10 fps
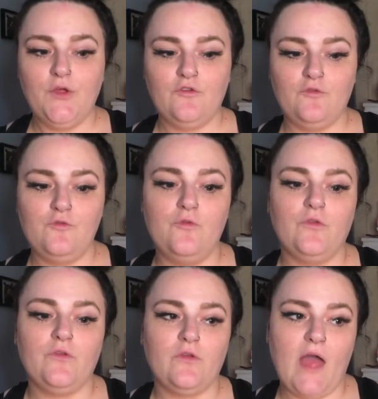So
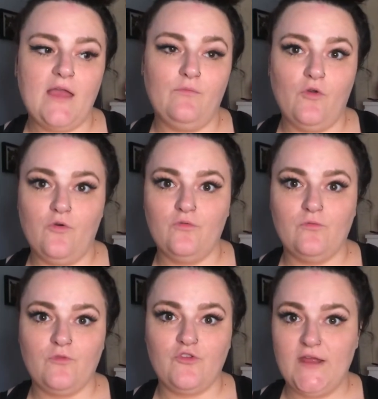I am not
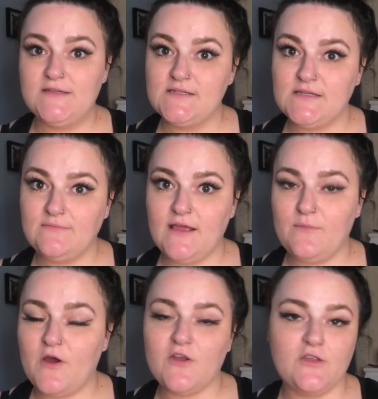trained in
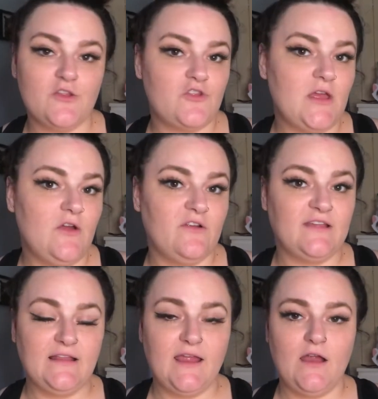makeup artistry or
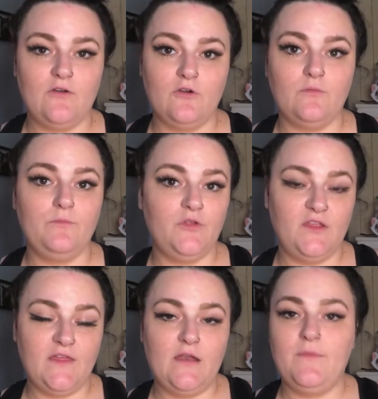skincare or
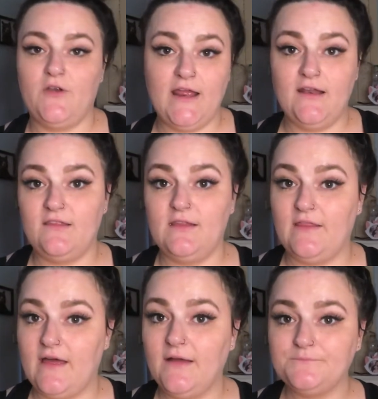beauty therapy or anything
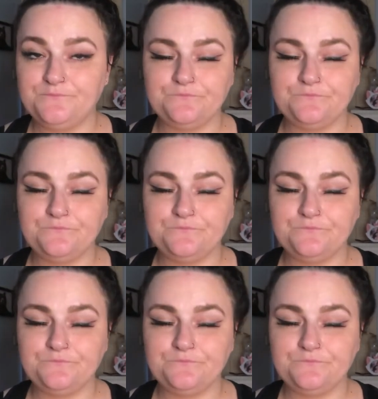like that.